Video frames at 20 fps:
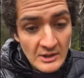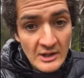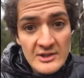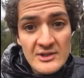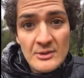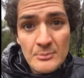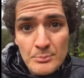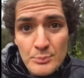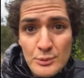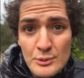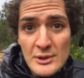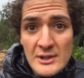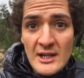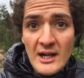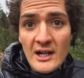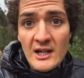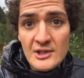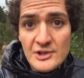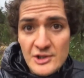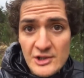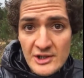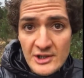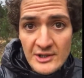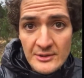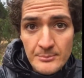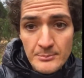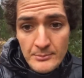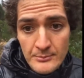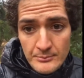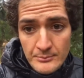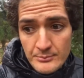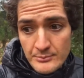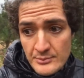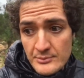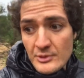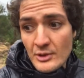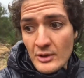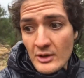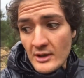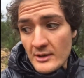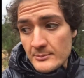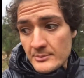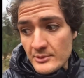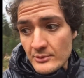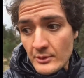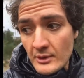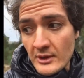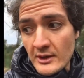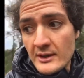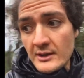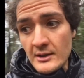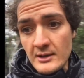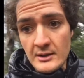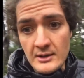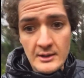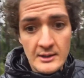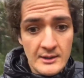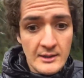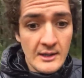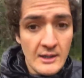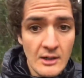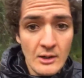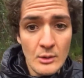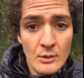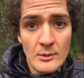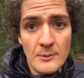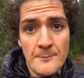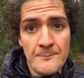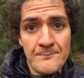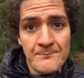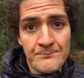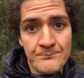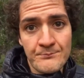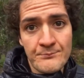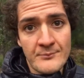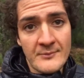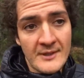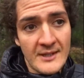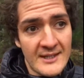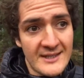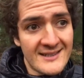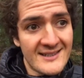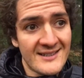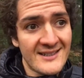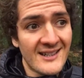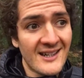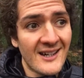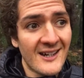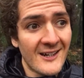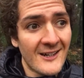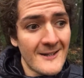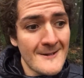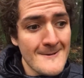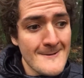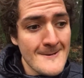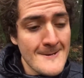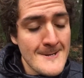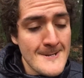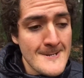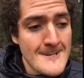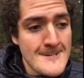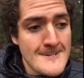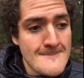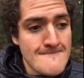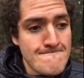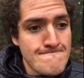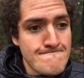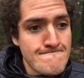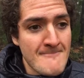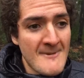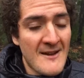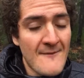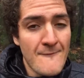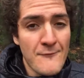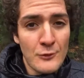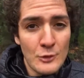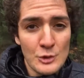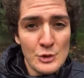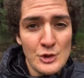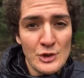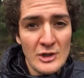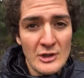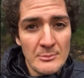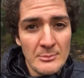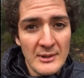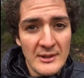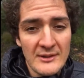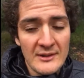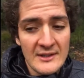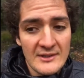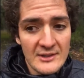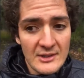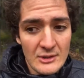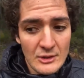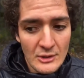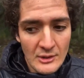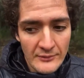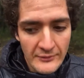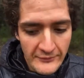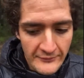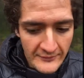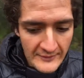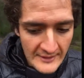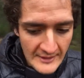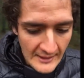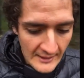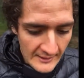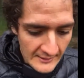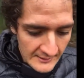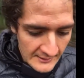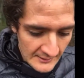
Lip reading: some pretty hard shit times, right? Now, it's unfortunate, but there's a lot of fear,